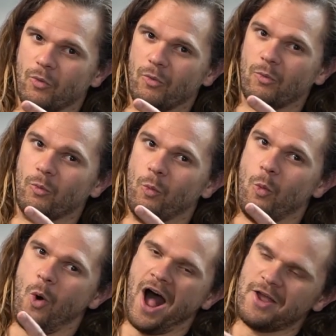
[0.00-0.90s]

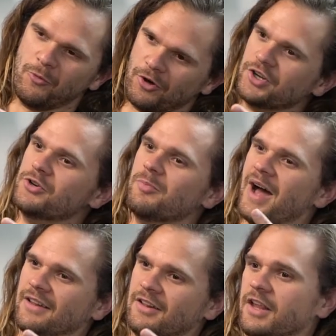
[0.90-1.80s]
Why were you a
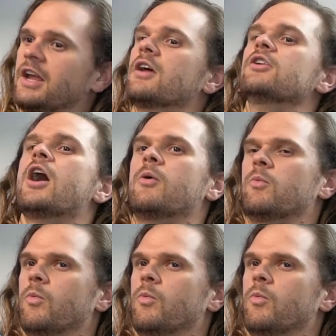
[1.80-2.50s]
bad, like, not